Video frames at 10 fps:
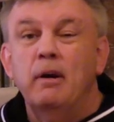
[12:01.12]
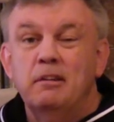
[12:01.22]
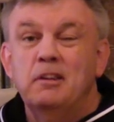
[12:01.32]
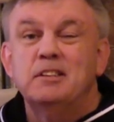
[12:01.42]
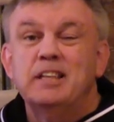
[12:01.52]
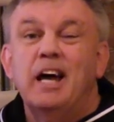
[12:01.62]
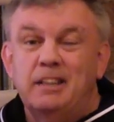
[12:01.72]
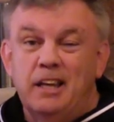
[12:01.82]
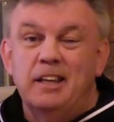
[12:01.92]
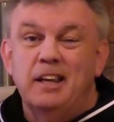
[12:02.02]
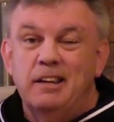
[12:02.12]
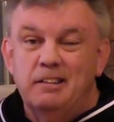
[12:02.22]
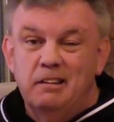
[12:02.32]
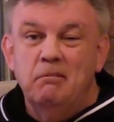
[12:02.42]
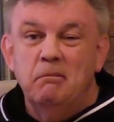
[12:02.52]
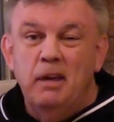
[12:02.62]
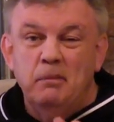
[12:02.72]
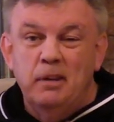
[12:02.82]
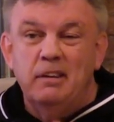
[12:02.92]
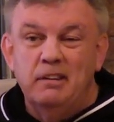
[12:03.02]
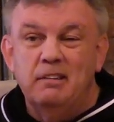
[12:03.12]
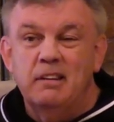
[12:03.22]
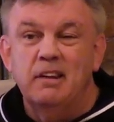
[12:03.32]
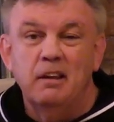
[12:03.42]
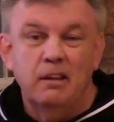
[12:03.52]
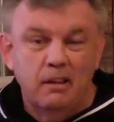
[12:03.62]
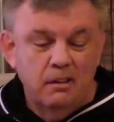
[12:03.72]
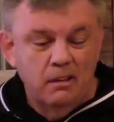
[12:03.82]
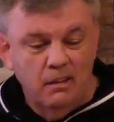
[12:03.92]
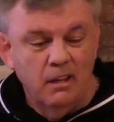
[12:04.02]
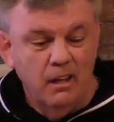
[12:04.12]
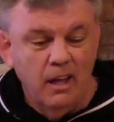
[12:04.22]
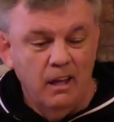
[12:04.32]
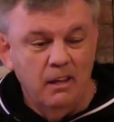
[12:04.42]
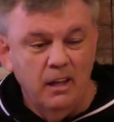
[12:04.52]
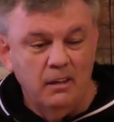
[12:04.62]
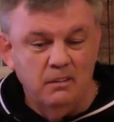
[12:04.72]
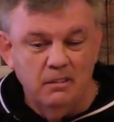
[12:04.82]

of you out there that maybe I